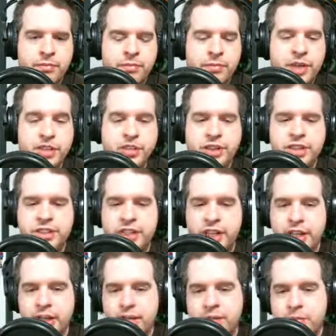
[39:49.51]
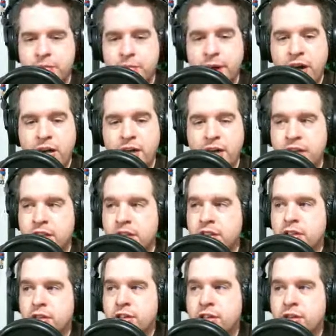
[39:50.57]
He should have said, Barry.
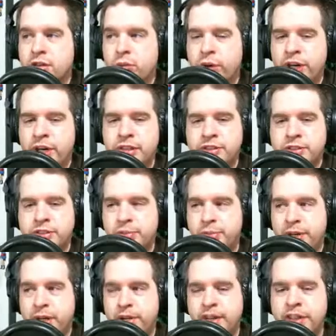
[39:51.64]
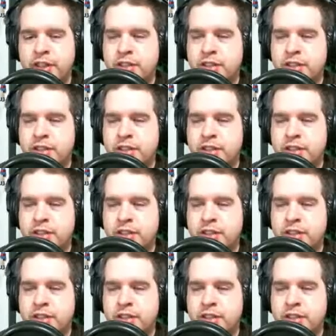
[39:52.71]
Where's Barry?